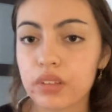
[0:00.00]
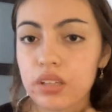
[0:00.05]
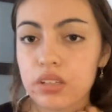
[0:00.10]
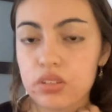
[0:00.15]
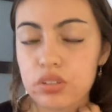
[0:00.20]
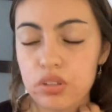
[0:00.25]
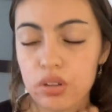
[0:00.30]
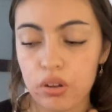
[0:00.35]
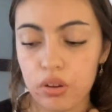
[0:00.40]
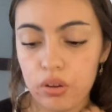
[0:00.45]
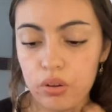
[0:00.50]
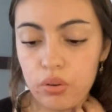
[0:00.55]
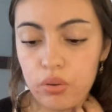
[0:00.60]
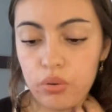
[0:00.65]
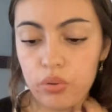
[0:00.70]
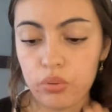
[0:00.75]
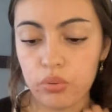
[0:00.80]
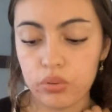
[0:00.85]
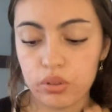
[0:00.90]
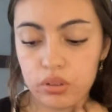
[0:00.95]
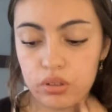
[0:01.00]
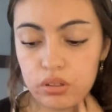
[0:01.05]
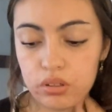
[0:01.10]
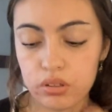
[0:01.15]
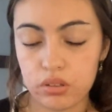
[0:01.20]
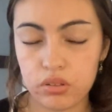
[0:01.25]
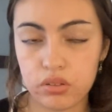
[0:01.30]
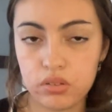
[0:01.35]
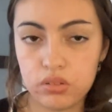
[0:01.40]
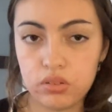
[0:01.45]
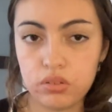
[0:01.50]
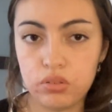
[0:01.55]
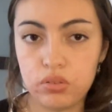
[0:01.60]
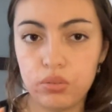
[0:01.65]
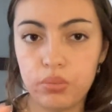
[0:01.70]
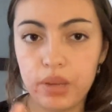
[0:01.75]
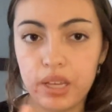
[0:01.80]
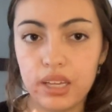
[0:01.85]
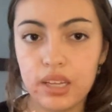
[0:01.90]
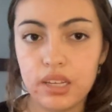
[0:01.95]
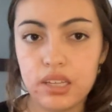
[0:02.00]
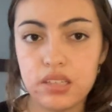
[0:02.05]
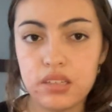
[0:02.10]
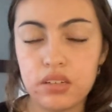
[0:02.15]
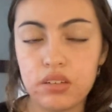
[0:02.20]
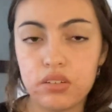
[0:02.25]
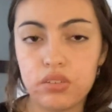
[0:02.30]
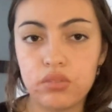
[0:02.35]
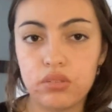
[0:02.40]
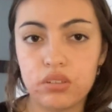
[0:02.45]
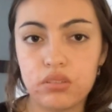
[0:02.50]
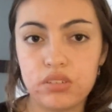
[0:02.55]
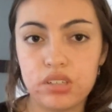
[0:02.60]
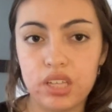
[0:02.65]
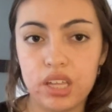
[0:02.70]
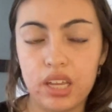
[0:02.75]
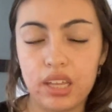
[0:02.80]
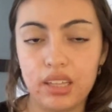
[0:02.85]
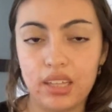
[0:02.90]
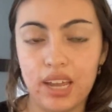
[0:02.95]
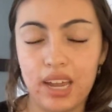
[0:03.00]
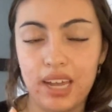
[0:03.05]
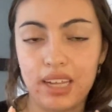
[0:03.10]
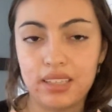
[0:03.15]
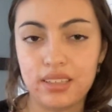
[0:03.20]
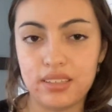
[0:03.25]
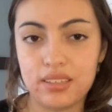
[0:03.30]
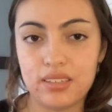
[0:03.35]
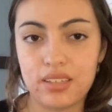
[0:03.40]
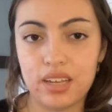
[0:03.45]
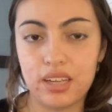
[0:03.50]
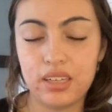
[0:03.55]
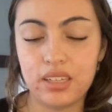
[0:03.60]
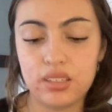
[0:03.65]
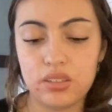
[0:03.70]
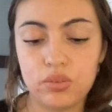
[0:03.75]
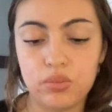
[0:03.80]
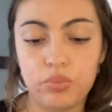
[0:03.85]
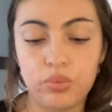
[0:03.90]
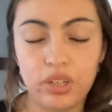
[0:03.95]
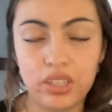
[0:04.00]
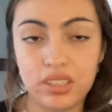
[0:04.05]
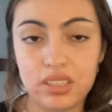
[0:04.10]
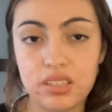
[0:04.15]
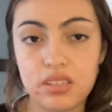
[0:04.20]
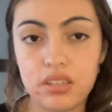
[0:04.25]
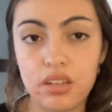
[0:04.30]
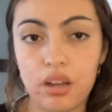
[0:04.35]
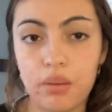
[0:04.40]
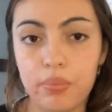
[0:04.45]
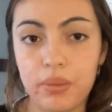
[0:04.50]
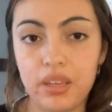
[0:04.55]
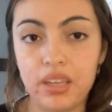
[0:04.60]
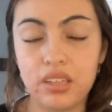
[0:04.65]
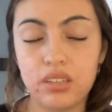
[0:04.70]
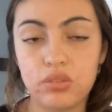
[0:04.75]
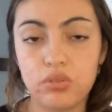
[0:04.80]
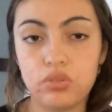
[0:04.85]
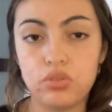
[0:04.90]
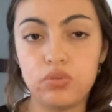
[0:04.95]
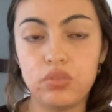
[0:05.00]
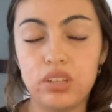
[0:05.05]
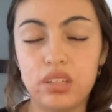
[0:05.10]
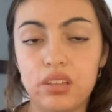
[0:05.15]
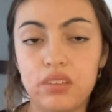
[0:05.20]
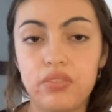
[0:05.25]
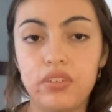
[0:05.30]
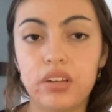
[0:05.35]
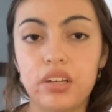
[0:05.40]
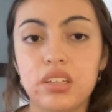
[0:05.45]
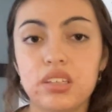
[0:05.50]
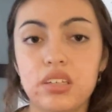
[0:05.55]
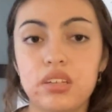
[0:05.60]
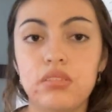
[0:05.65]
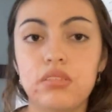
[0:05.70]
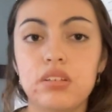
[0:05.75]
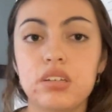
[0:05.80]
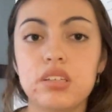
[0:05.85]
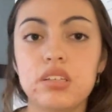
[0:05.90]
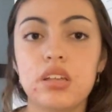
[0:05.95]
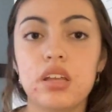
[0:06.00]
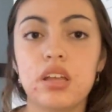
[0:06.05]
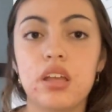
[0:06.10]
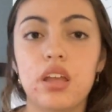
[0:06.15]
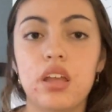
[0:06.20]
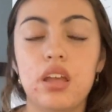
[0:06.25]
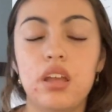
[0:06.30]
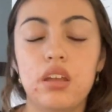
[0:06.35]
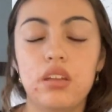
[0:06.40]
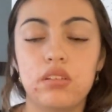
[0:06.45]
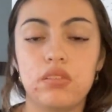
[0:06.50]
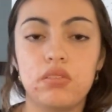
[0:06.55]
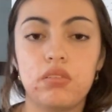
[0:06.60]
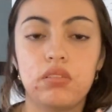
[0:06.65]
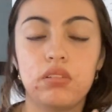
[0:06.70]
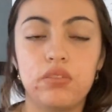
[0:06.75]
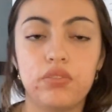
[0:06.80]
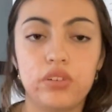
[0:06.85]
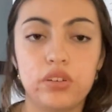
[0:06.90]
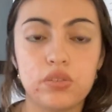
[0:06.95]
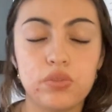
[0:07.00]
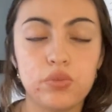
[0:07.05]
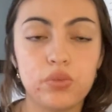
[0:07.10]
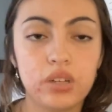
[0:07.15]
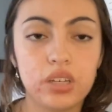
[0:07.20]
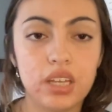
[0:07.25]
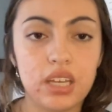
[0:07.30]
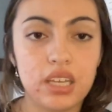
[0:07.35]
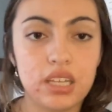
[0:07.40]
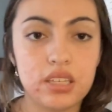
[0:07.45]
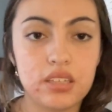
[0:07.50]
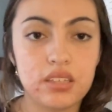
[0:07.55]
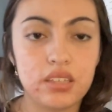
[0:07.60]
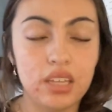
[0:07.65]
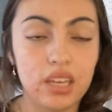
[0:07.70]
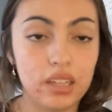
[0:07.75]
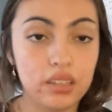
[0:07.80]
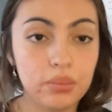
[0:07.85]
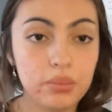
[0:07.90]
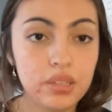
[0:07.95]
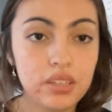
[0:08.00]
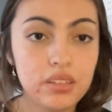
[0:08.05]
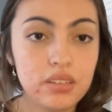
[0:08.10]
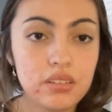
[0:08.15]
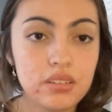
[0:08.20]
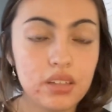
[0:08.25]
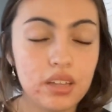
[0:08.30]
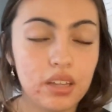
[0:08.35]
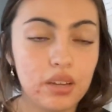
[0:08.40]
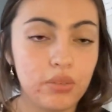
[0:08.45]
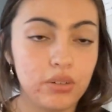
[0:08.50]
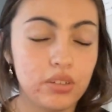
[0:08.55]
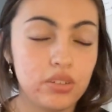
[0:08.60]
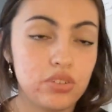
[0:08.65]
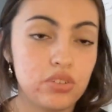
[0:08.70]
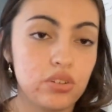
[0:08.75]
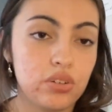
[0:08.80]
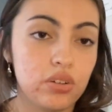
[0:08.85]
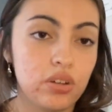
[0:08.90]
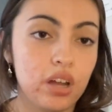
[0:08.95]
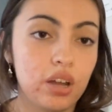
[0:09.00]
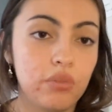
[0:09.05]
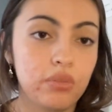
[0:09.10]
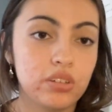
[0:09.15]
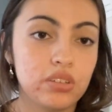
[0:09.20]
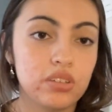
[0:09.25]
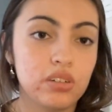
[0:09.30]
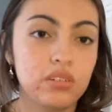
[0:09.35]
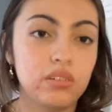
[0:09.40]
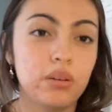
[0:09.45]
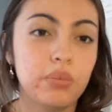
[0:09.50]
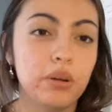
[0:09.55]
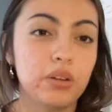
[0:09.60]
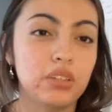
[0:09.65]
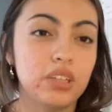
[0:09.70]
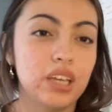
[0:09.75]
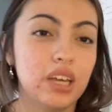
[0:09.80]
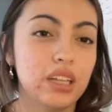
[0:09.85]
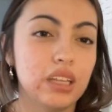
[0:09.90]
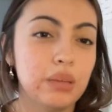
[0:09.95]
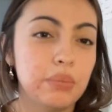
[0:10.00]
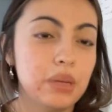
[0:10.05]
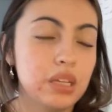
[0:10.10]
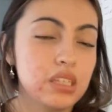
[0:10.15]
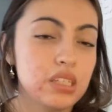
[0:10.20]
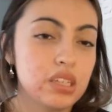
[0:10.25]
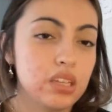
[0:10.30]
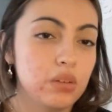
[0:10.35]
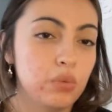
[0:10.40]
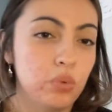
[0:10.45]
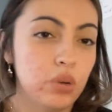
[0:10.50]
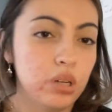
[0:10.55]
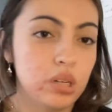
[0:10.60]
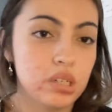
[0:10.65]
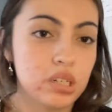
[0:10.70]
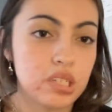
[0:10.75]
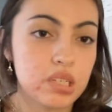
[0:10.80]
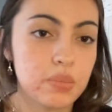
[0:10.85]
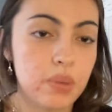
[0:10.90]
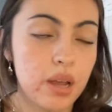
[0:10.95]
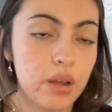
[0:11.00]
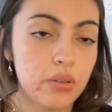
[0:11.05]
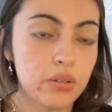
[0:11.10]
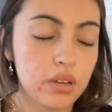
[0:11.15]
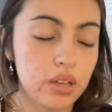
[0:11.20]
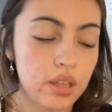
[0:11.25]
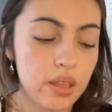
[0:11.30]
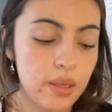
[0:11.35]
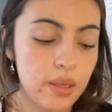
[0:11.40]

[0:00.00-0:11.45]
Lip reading: So, to make it easier to understand, I decided to break this topic into three different categories. So, the first one is the elements. I want to tell you about the elements and what it is about.